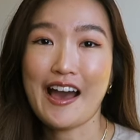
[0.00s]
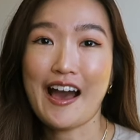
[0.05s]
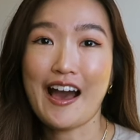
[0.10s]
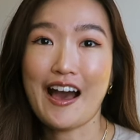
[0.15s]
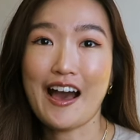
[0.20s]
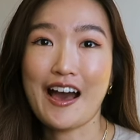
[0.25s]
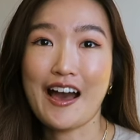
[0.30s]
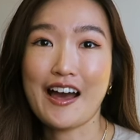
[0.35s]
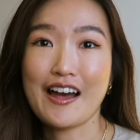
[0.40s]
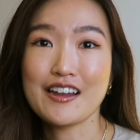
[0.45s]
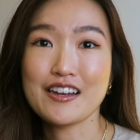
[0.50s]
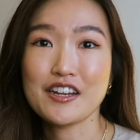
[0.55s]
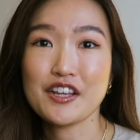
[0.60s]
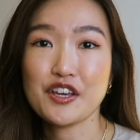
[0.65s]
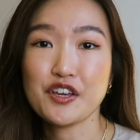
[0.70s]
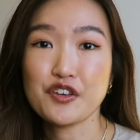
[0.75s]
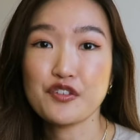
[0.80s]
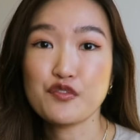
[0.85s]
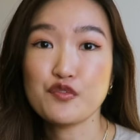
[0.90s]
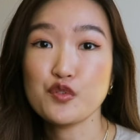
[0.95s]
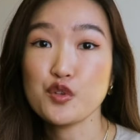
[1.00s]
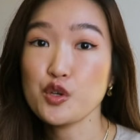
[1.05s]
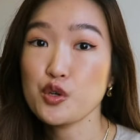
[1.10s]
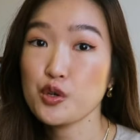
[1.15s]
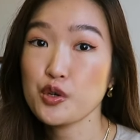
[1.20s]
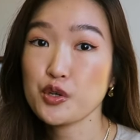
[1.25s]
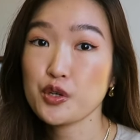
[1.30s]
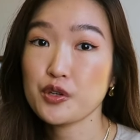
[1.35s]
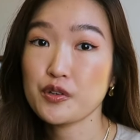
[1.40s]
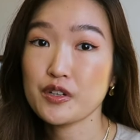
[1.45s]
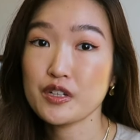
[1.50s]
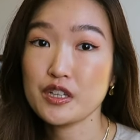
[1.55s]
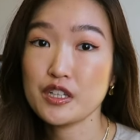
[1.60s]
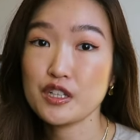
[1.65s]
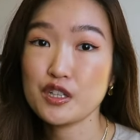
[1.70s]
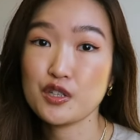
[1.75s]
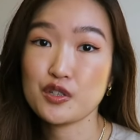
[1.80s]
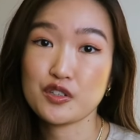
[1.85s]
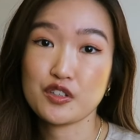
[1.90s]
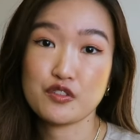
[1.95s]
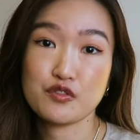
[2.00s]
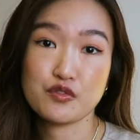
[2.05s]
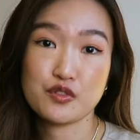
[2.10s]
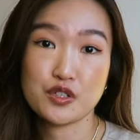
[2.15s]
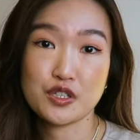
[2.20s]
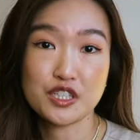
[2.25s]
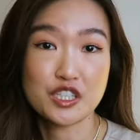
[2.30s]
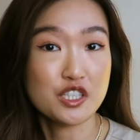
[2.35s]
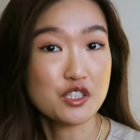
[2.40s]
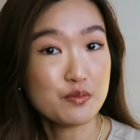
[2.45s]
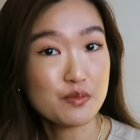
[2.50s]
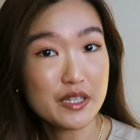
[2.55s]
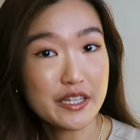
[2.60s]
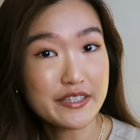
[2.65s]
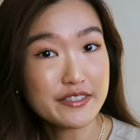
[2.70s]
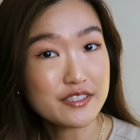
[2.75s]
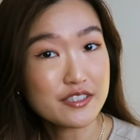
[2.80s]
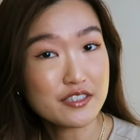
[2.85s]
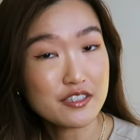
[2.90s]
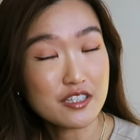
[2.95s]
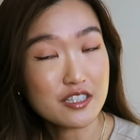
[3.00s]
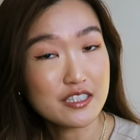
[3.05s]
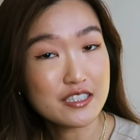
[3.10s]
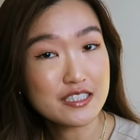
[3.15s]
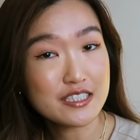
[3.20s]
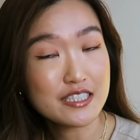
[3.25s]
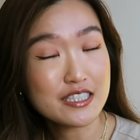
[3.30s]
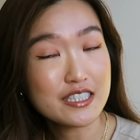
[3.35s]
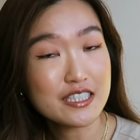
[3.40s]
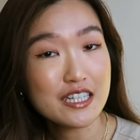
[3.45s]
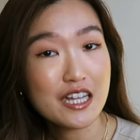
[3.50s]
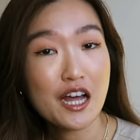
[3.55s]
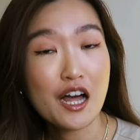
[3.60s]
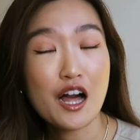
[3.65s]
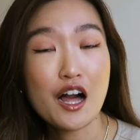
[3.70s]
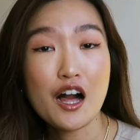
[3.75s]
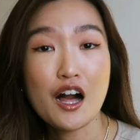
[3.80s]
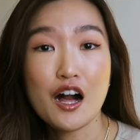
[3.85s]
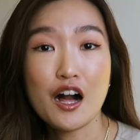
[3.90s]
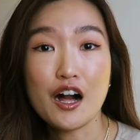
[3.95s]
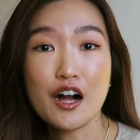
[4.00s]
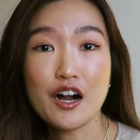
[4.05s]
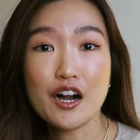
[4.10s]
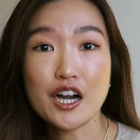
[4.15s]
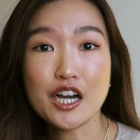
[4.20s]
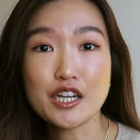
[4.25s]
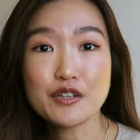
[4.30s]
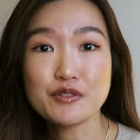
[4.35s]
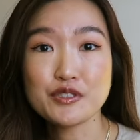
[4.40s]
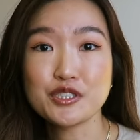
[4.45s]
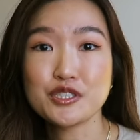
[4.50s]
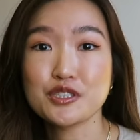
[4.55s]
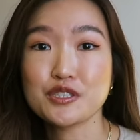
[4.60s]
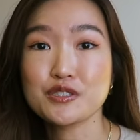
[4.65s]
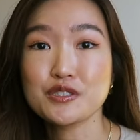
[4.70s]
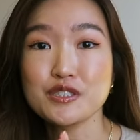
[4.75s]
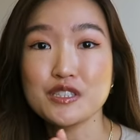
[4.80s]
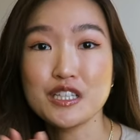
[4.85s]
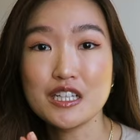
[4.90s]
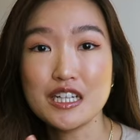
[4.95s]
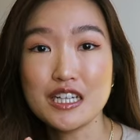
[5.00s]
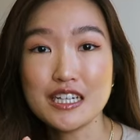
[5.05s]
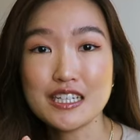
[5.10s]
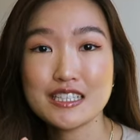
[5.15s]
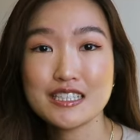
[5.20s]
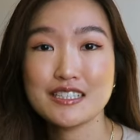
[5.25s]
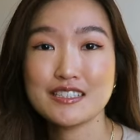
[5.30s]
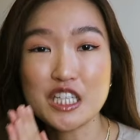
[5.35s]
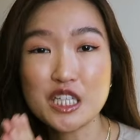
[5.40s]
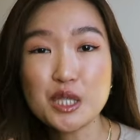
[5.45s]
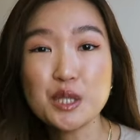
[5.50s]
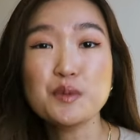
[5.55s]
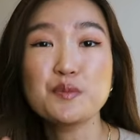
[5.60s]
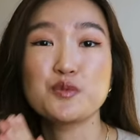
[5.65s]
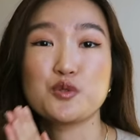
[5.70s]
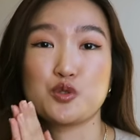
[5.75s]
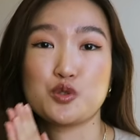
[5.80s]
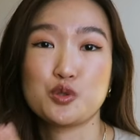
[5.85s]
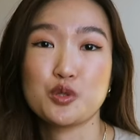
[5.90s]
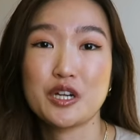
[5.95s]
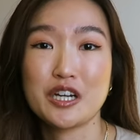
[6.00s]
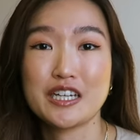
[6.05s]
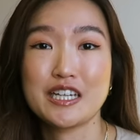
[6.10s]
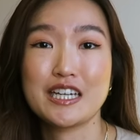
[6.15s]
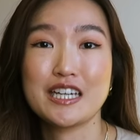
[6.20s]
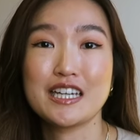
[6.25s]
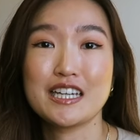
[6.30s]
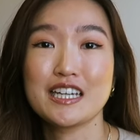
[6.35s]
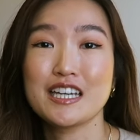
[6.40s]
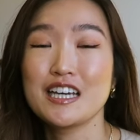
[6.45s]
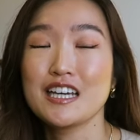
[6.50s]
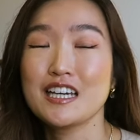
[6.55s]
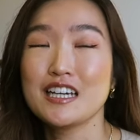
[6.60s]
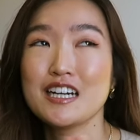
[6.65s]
And if you're currently looking for a new place in London, I wish you good luck. Keep trying.